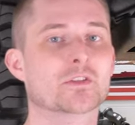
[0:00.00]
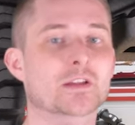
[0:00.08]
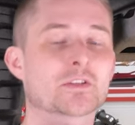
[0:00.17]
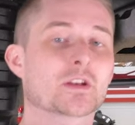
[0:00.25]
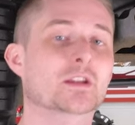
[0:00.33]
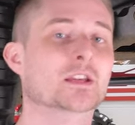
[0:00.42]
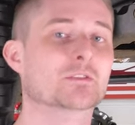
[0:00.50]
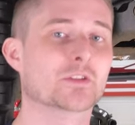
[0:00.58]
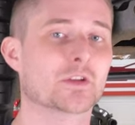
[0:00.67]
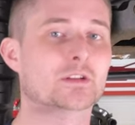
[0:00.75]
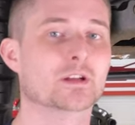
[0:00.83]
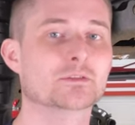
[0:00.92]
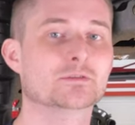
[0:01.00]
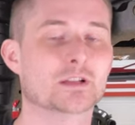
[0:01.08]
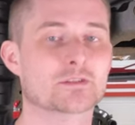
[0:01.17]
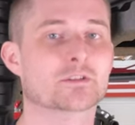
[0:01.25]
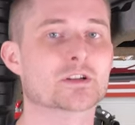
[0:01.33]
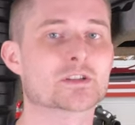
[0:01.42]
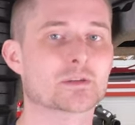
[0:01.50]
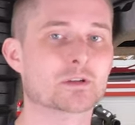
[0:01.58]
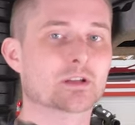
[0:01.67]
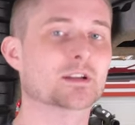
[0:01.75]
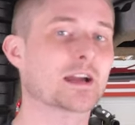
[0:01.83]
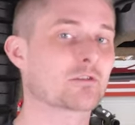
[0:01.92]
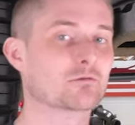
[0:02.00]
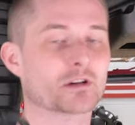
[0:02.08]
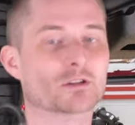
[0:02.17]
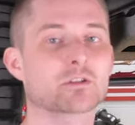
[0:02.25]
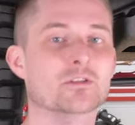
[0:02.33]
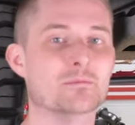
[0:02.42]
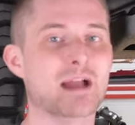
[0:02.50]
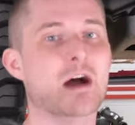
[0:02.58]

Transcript: that's gonna give us enough leverage that we can kind of wriggle them